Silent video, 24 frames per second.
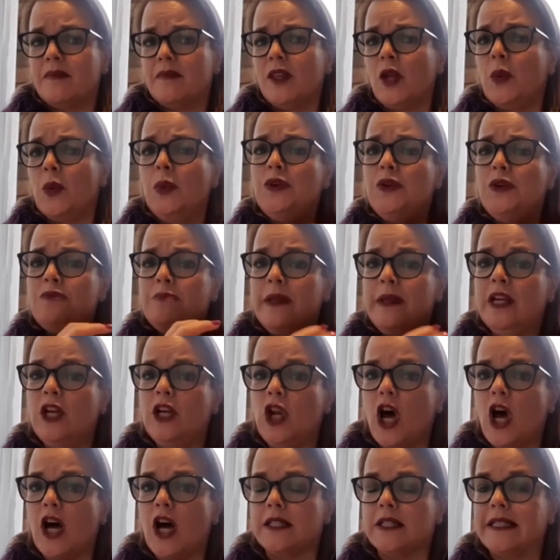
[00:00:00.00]
would have been a
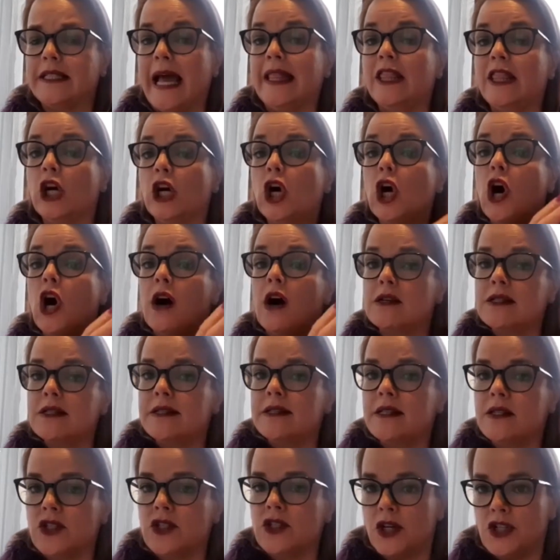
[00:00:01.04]
lot, and the cost
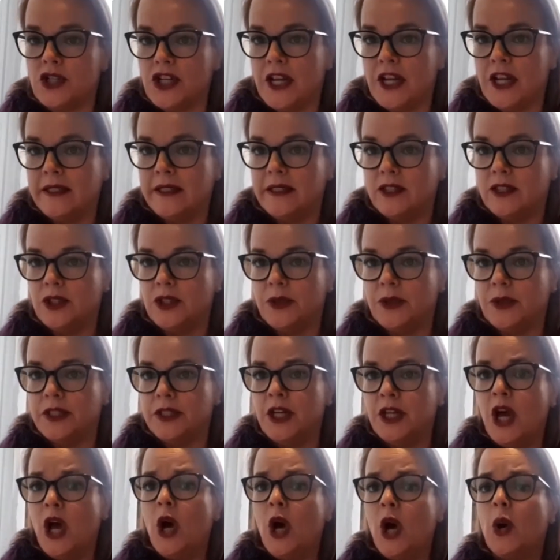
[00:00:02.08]
associated to it
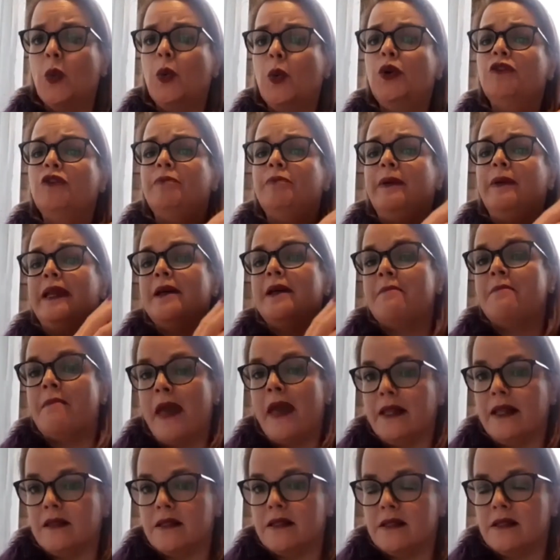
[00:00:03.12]
would have been
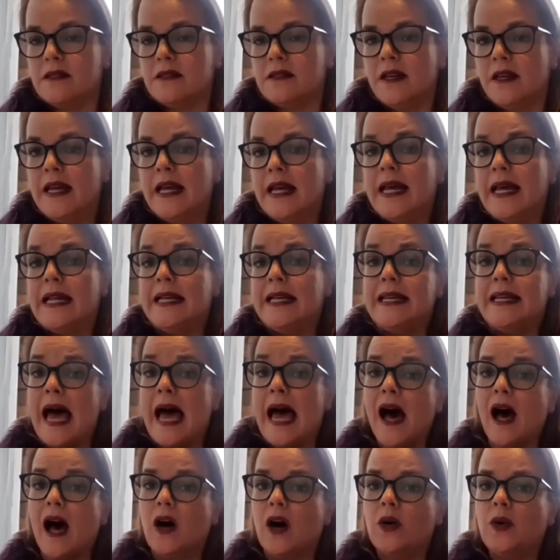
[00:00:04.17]
immense.
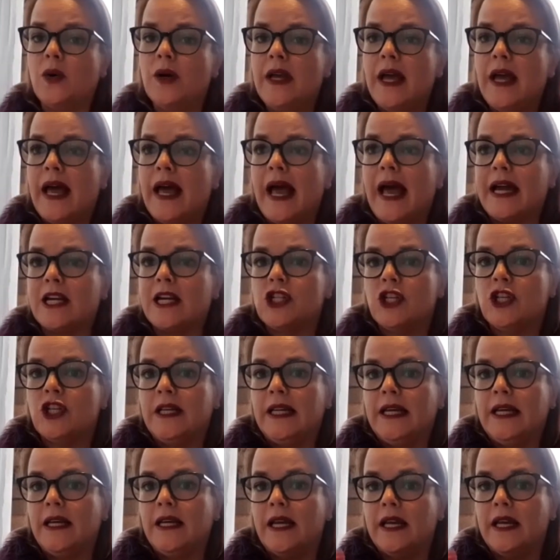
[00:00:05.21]
Now,
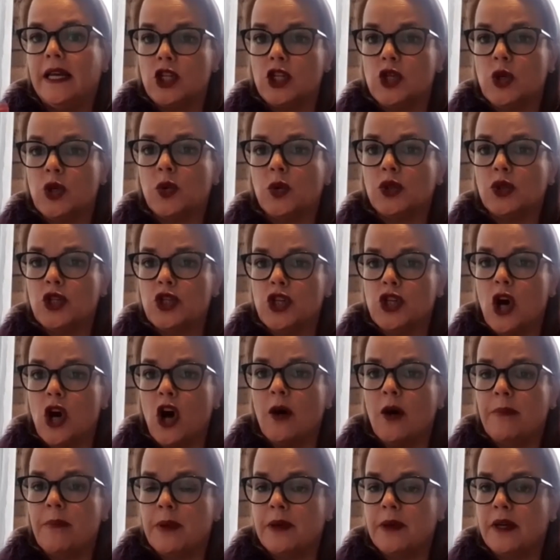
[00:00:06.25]
actually, it's short,
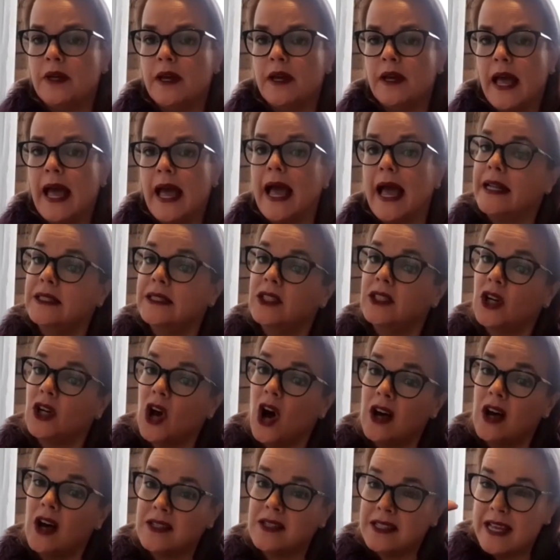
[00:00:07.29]
sharp, and the
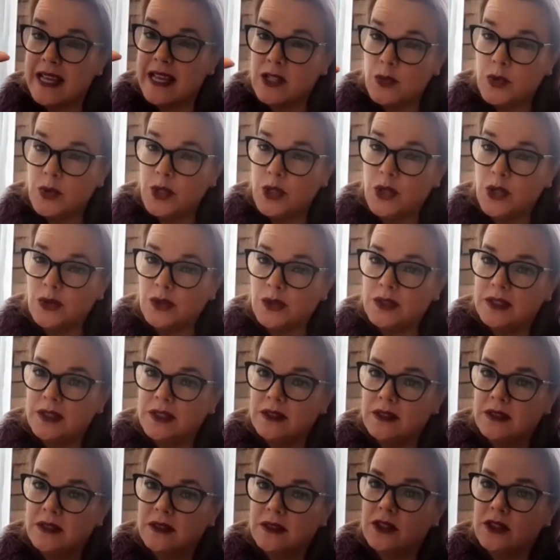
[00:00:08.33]
cost has reduced.
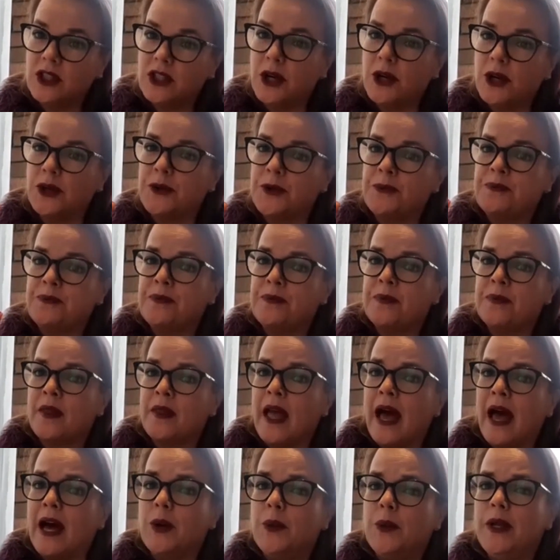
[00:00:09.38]
So
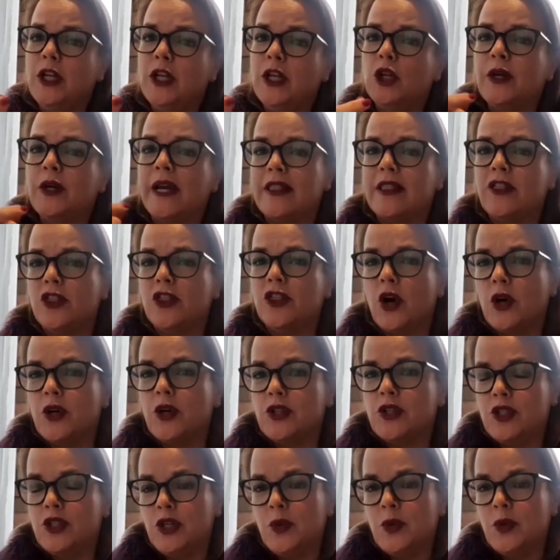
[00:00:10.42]
how do we look at those
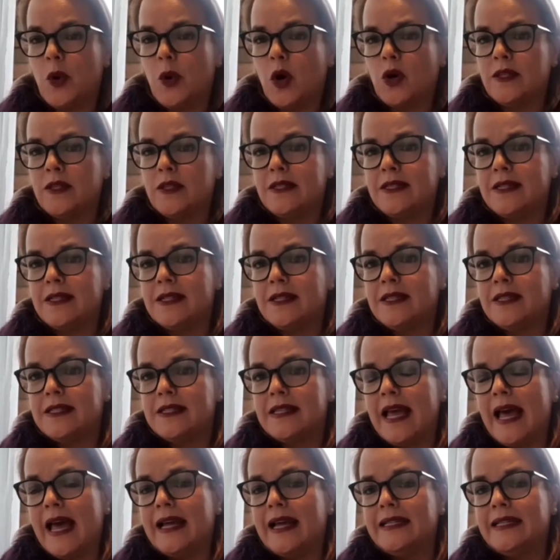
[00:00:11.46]
nuances
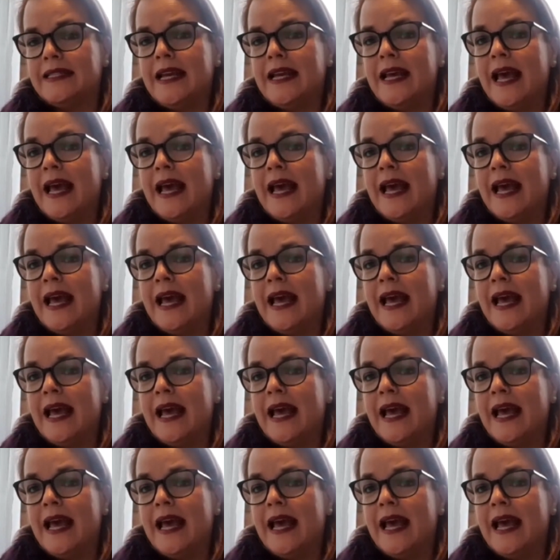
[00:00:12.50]
and